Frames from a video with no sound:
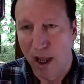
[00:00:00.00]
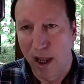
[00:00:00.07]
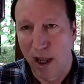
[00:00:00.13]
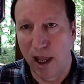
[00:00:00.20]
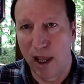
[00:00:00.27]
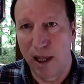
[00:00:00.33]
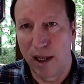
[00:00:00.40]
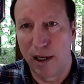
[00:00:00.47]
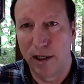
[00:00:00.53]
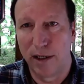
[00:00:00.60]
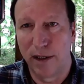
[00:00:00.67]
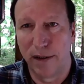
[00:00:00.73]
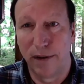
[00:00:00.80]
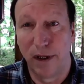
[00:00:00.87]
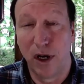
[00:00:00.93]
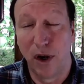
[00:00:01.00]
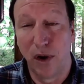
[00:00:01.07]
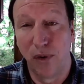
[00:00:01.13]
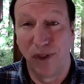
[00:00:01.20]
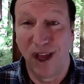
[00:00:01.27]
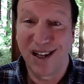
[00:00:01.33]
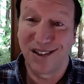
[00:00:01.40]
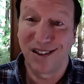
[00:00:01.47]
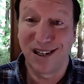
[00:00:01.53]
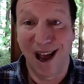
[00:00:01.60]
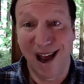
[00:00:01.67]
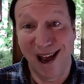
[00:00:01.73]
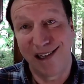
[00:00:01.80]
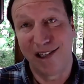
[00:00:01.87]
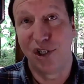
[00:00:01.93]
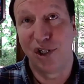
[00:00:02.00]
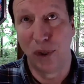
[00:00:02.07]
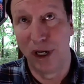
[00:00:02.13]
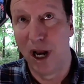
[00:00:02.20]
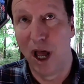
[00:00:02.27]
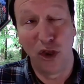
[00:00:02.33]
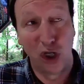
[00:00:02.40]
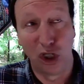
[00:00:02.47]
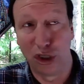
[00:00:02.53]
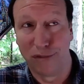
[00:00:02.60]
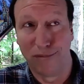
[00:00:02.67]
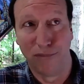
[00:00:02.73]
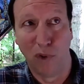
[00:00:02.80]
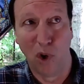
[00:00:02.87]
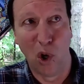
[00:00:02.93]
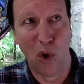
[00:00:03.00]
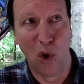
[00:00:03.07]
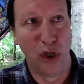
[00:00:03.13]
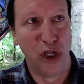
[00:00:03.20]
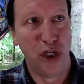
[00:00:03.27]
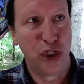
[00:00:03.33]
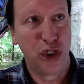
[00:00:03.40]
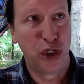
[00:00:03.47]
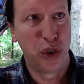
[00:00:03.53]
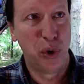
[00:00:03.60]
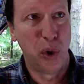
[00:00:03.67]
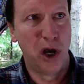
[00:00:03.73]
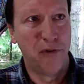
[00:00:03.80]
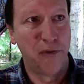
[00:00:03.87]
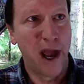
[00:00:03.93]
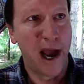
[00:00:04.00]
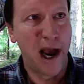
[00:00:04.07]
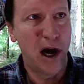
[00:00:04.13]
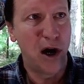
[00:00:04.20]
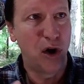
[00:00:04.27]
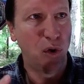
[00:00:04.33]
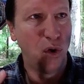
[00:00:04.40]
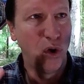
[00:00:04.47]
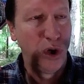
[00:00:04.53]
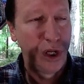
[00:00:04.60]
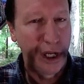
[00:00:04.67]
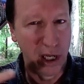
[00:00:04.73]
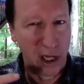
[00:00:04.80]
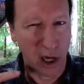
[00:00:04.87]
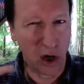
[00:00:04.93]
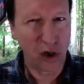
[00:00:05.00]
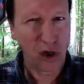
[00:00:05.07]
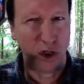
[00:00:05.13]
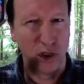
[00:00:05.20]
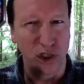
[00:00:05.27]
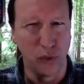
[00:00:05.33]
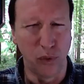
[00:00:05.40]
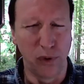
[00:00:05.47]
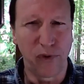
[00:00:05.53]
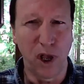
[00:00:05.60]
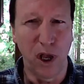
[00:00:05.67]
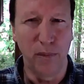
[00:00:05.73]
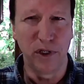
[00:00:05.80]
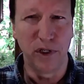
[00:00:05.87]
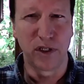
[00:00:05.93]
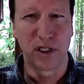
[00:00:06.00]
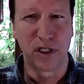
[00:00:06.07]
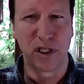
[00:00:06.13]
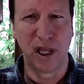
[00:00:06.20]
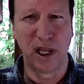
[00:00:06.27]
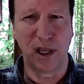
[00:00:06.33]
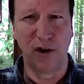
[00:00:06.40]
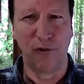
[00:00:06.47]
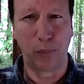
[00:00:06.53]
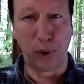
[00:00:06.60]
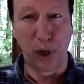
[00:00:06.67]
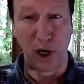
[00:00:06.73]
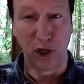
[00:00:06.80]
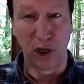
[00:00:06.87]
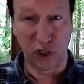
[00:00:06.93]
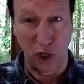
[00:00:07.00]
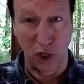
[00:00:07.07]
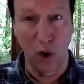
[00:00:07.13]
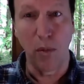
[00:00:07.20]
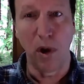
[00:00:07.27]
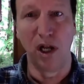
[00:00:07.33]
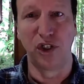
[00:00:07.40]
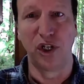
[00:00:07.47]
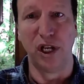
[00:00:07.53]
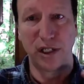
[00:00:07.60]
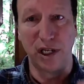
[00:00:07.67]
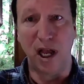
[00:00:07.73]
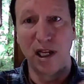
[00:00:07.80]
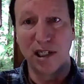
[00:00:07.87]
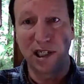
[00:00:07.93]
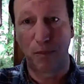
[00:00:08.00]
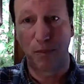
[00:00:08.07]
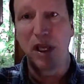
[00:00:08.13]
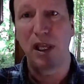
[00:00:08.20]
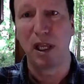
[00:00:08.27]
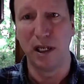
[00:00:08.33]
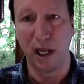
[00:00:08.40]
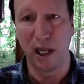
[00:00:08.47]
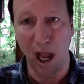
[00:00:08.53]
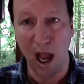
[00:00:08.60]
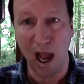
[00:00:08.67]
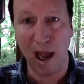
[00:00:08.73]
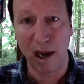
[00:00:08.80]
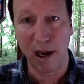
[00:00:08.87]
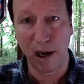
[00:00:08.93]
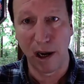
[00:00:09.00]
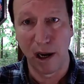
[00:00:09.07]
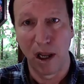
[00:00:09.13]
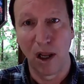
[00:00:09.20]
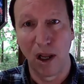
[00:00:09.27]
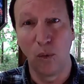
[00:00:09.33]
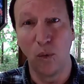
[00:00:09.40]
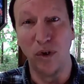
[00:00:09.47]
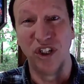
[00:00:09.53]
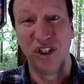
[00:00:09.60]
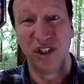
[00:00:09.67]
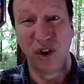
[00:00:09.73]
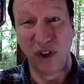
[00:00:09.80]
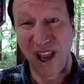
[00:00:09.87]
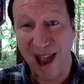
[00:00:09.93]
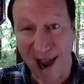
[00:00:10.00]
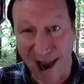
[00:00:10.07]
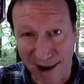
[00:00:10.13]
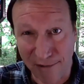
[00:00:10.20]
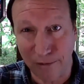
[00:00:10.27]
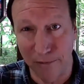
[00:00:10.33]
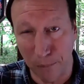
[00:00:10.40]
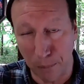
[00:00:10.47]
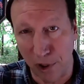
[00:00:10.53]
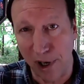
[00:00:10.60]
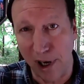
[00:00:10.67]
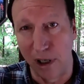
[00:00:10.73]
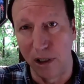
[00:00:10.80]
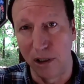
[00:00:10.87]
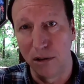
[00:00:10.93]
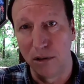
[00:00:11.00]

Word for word: And, you know, that's tied to another whole issue of how in our culture we've come to think of prayer so much as us speaking to God, which is only half of prayer,